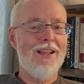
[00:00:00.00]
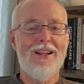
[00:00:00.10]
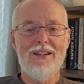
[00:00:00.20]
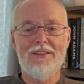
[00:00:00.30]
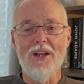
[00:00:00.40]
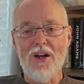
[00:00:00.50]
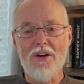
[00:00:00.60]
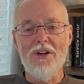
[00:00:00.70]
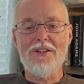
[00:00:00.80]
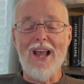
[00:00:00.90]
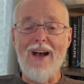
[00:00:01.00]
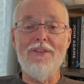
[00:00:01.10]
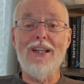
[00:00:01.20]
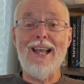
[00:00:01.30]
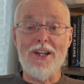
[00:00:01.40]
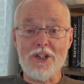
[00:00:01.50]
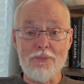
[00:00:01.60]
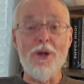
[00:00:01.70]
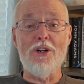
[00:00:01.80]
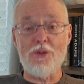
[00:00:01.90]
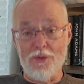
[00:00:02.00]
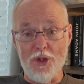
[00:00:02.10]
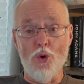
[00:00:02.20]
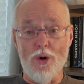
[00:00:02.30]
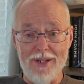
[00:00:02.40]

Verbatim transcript: Tucker is having an experience with the Lord.